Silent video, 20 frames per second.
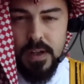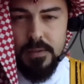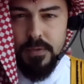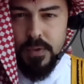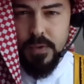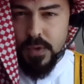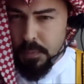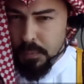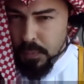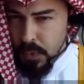
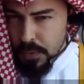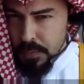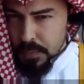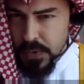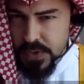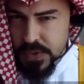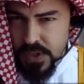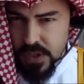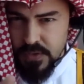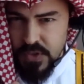for the
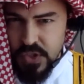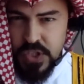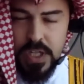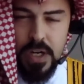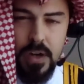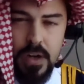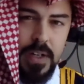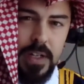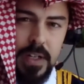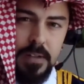purpose of
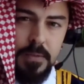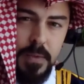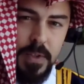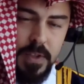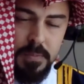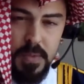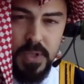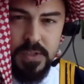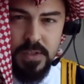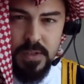sharing it
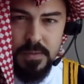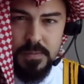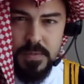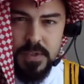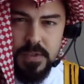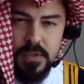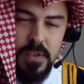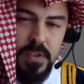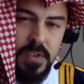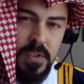with
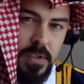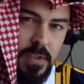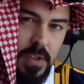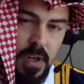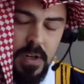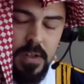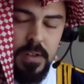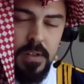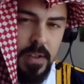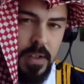Muslims to start